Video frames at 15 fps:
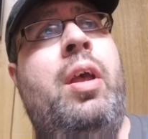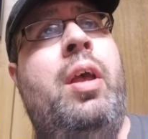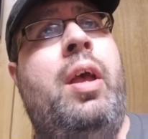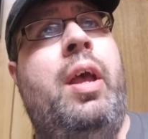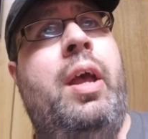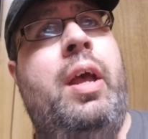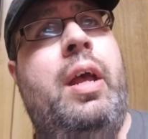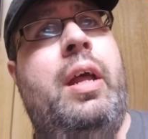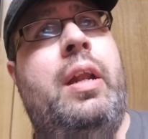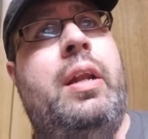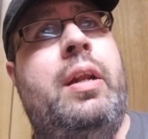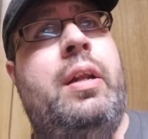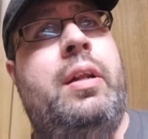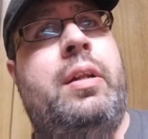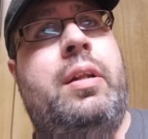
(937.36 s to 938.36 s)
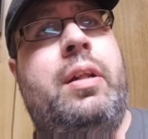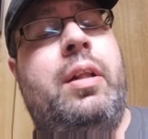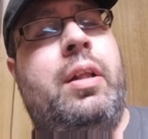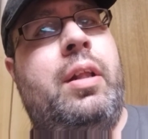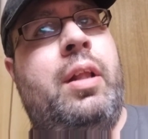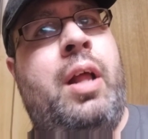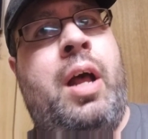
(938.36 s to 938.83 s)
and
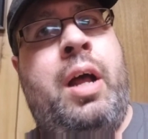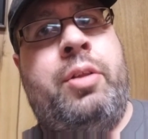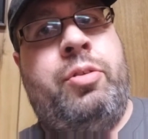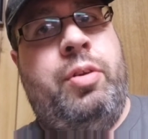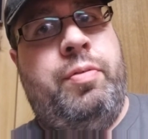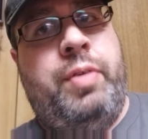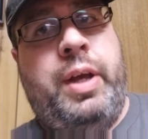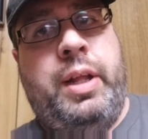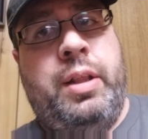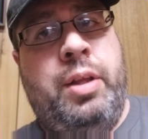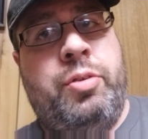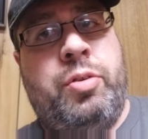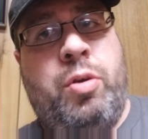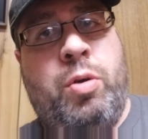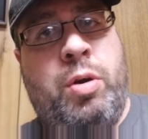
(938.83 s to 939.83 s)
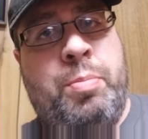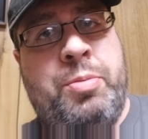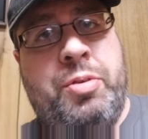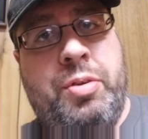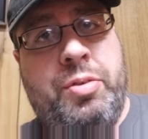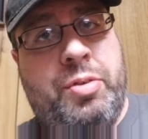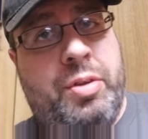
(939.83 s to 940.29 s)
lots of headless
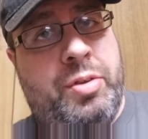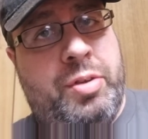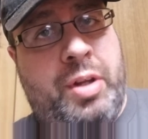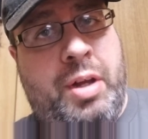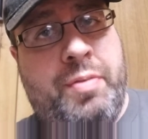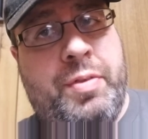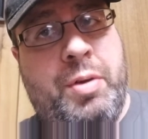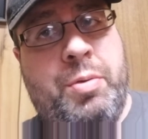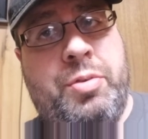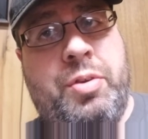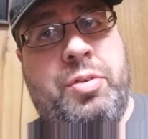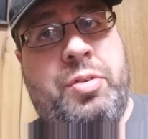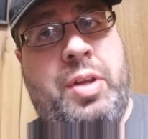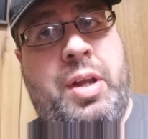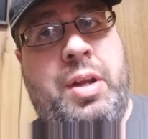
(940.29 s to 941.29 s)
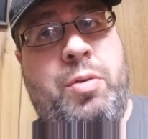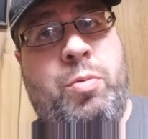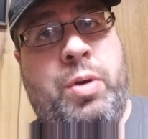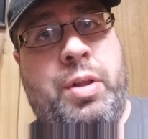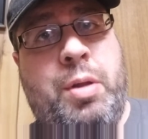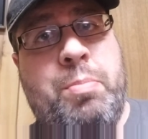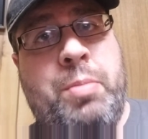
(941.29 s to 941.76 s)
corpses and stuff. There was a scene
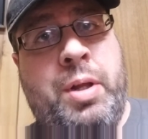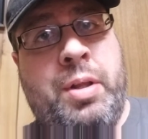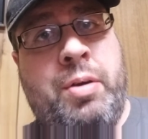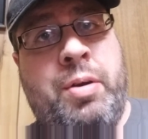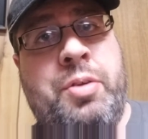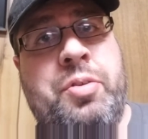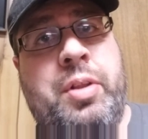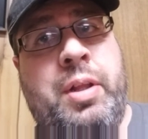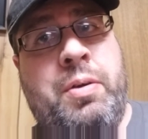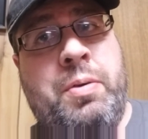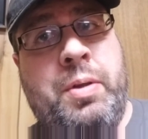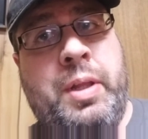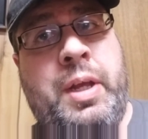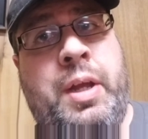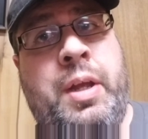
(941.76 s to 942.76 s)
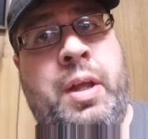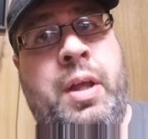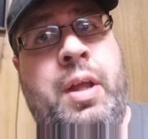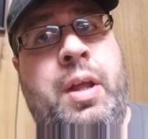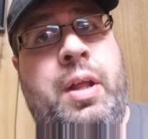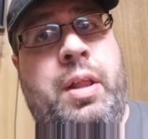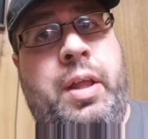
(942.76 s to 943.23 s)
where the mother is literally
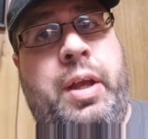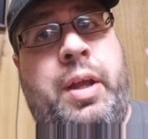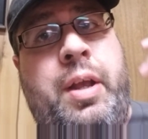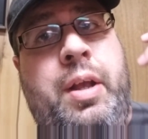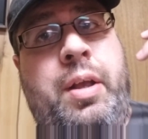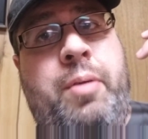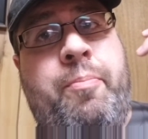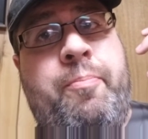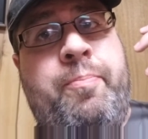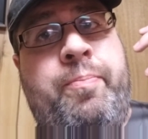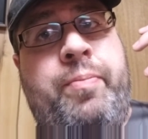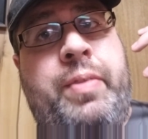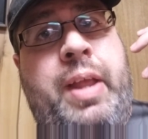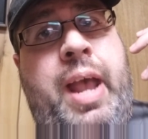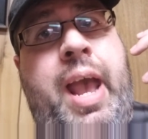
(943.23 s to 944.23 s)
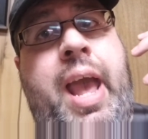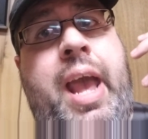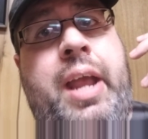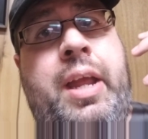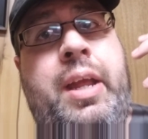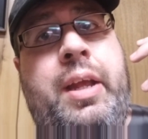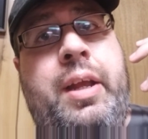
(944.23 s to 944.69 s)
like
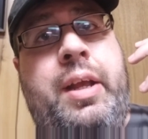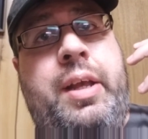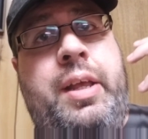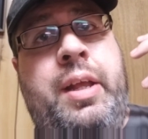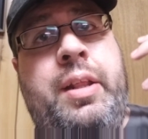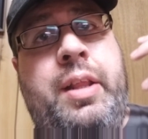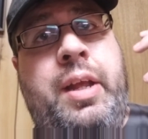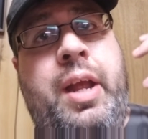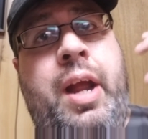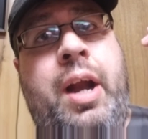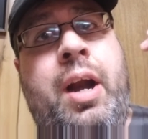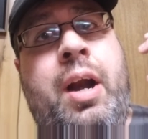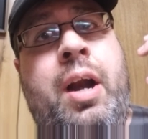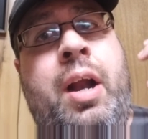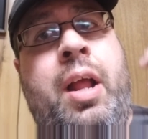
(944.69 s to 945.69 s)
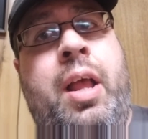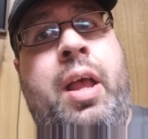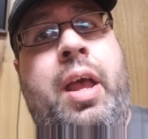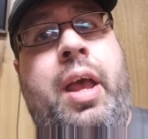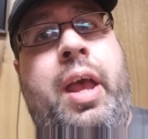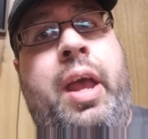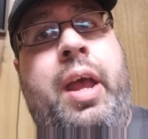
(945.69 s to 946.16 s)
hanging in the air
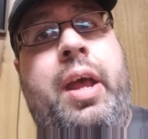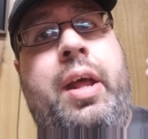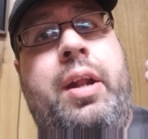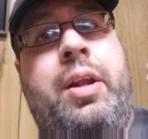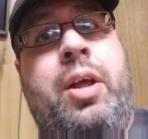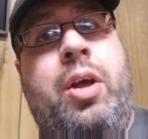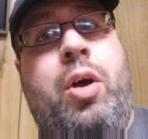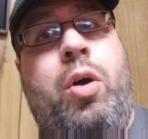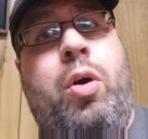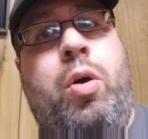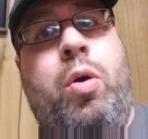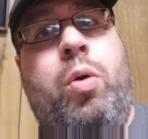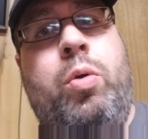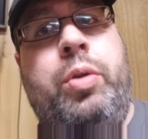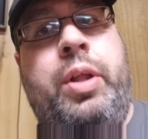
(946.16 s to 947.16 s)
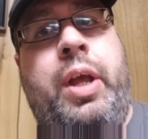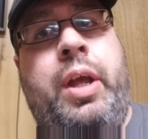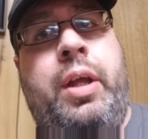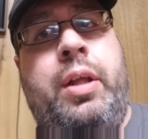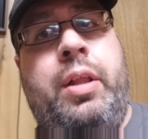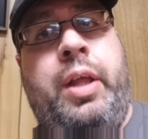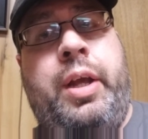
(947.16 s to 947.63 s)
and
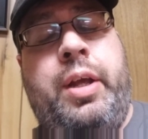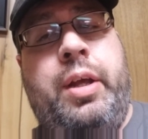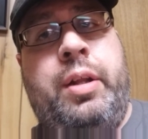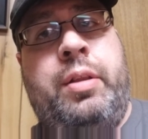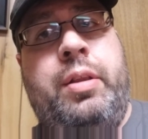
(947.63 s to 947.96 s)
holding like a